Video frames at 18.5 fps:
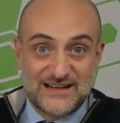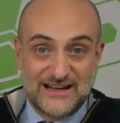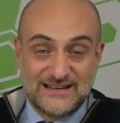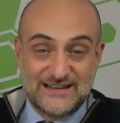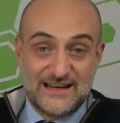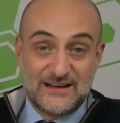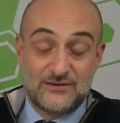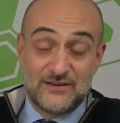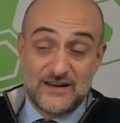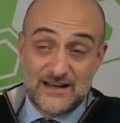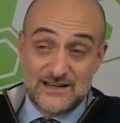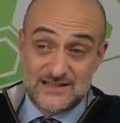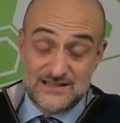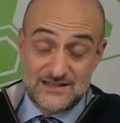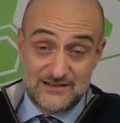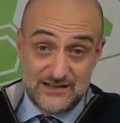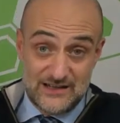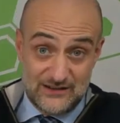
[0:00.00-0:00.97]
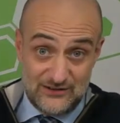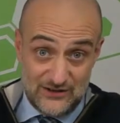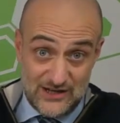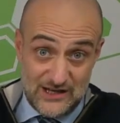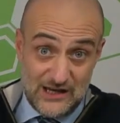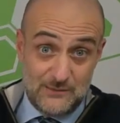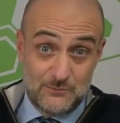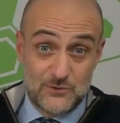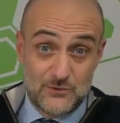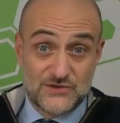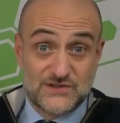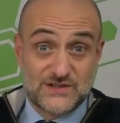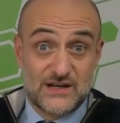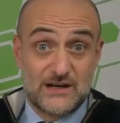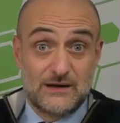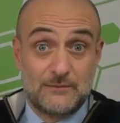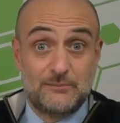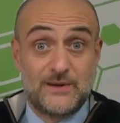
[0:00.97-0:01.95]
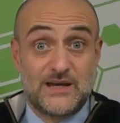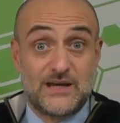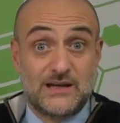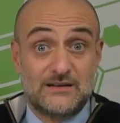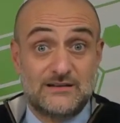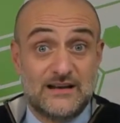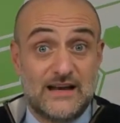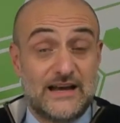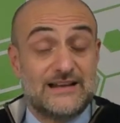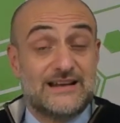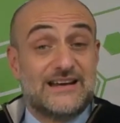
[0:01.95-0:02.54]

at the end of last year, that the game was being delayed.